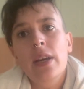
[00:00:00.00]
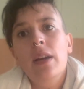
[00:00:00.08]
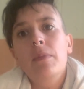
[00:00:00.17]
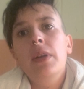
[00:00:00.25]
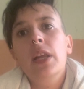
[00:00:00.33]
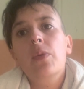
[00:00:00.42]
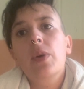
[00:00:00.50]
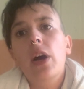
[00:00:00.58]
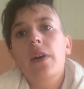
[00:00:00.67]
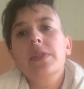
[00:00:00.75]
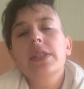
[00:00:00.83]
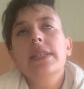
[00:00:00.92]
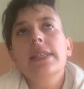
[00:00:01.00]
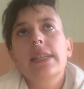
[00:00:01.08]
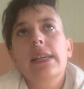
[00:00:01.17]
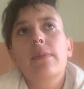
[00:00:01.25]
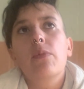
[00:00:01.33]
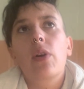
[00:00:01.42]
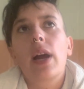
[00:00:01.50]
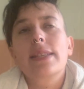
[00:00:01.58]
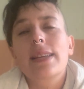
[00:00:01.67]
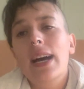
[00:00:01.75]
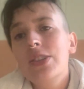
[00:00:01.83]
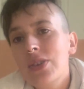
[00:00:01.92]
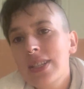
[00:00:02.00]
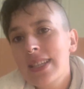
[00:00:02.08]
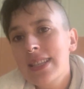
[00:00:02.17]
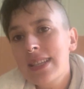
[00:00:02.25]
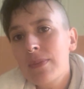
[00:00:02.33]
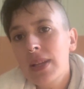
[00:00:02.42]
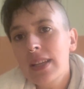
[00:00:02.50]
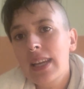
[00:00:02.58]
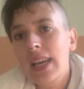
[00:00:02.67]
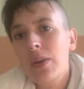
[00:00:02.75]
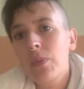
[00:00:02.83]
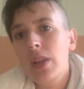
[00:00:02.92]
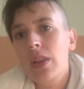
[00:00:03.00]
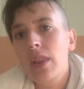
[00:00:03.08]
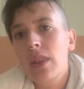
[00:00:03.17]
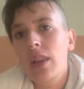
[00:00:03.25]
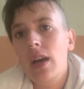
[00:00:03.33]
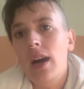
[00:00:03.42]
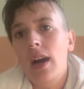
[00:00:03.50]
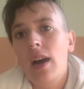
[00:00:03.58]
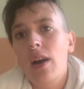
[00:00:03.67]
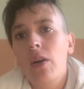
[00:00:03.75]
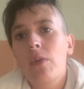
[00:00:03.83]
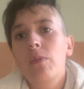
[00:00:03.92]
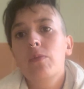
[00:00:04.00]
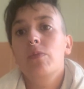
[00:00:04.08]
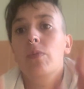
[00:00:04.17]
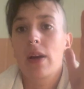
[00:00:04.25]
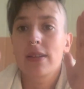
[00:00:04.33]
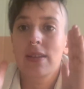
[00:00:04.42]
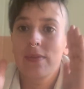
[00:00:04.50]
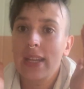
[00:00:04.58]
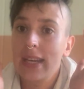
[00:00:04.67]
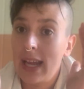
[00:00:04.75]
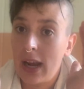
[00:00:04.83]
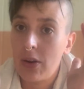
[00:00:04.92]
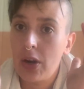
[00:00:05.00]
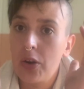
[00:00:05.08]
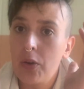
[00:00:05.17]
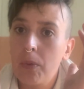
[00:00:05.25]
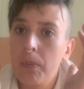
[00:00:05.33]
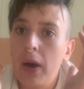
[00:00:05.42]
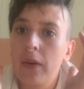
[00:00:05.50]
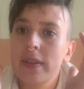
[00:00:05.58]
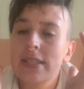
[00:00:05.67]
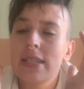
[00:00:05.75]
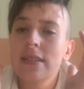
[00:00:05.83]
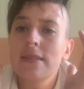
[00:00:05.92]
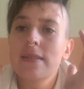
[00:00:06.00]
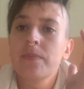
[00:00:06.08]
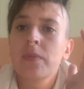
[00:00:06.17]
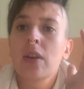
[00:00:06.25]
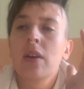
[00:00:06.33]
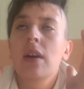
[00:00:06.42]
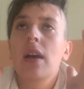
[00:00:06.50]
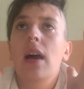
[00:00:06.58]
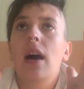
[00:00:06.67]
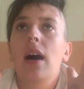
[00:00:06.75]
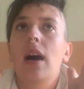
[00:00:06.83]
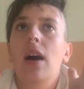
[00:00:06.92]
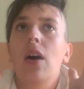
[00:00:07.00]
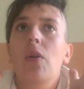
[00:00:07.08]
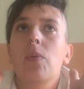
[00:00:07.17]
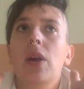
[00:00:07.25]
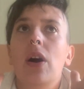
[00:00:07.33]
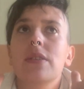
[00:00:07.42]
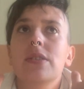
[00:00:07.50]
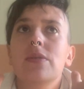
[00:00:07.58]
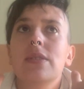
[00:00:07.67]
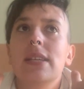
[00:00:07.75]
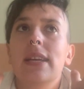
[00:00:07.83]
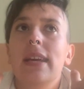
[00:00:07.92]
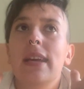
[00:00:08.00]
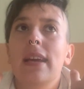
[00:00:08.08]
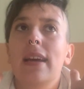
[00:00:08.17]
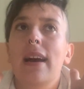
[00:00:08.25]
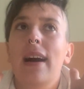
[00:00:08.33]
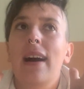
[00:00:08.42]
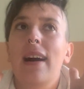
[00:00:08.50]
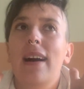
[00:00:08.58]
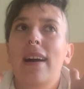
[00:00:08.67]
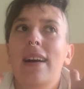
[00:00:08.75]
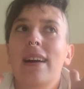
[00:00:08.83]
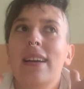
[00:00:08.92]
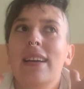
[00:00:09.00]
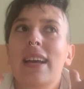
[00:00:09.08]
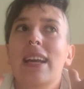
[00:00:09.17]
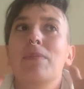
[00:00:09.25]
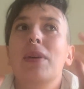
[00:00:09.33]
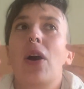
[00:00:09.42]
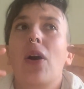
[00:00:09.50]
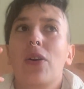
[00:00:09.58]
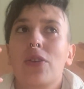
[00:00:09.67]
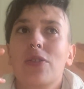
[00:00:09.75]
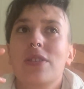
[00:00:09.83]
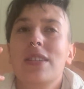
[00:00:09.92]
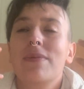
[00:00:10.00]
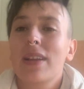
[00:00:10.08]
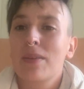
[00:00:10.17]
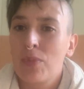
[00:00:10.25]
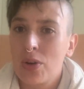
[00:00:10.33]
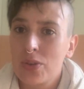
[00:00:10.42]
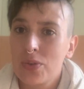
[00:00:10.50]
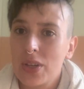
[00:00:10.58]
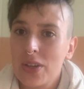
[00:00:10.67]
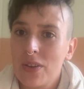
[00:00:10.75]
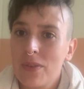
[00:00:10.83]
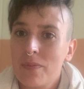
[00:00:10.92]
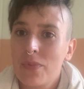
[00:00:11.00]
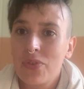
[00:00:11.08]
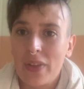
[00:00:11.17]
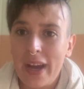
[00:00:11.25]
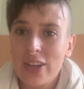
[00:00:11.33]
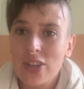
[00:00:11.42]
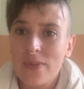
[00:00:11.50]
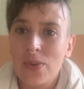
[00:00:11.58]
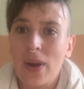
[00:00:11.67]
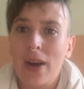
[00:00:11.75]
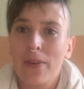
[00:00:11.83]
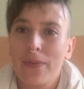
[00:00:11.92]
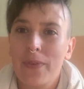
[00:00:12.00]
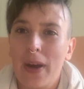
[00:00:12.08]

meaning we often see more SI joint instability with relatively narrow pelvises. We also see it can be harder to develop more gluteal flesh if you have,